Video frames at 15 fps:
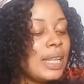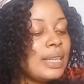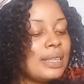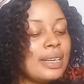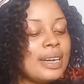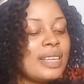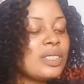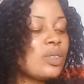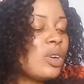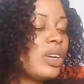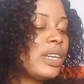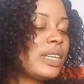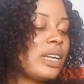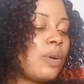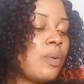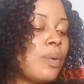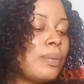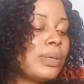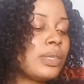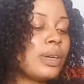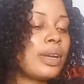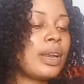The next oil that we'll
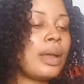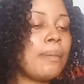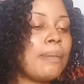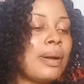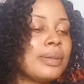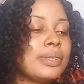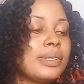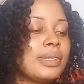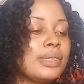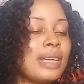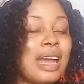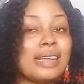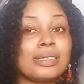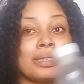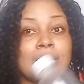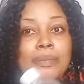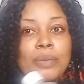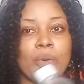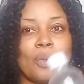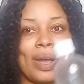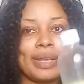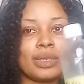be talking about is our
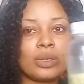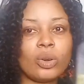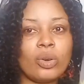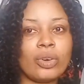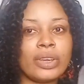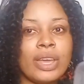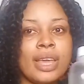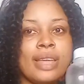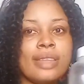sippy white oil.